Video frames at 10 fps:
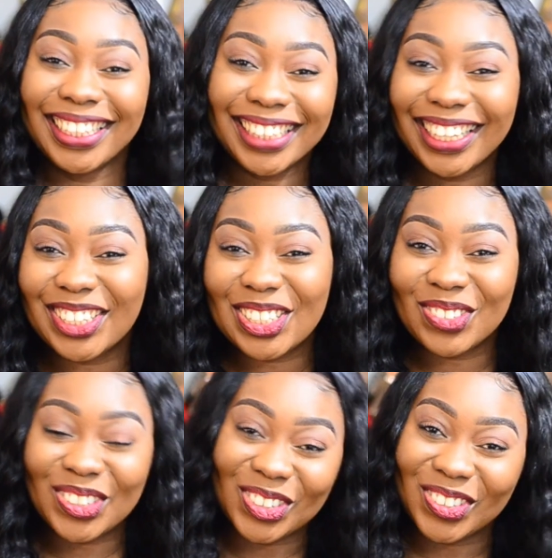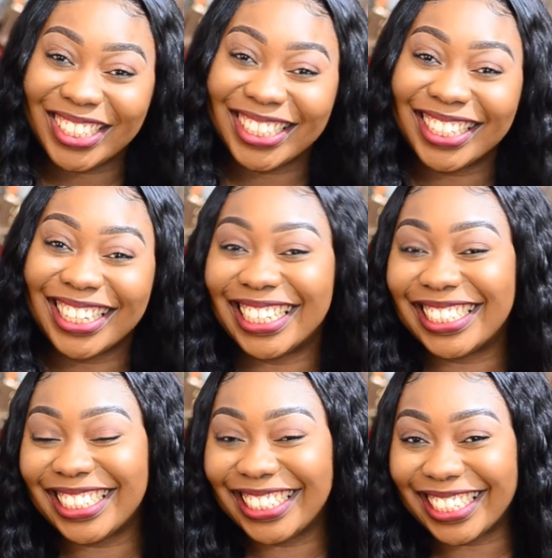Thank you so much for watching.
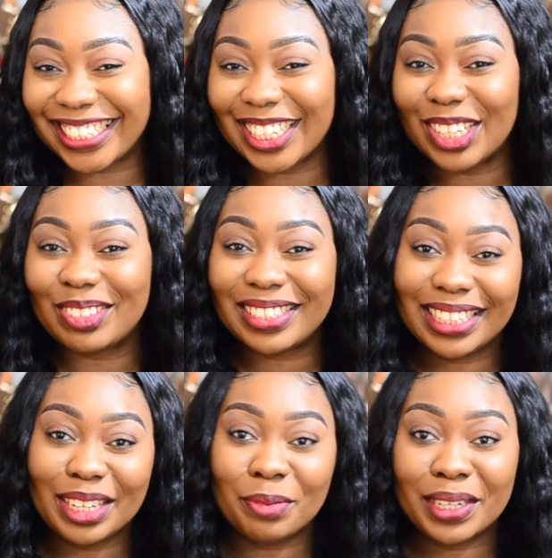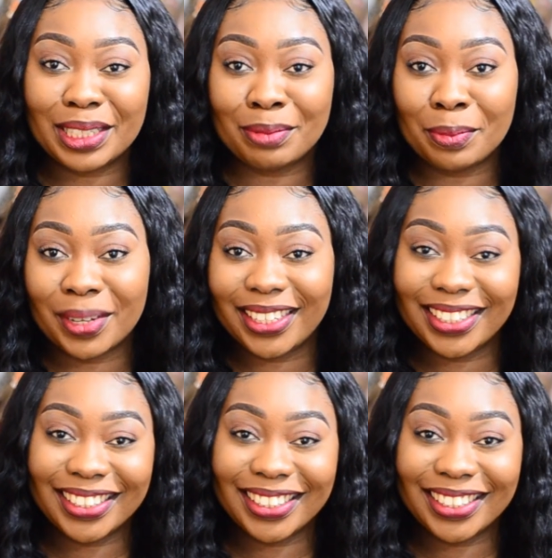Until next time, stay blessed. Bye-bye.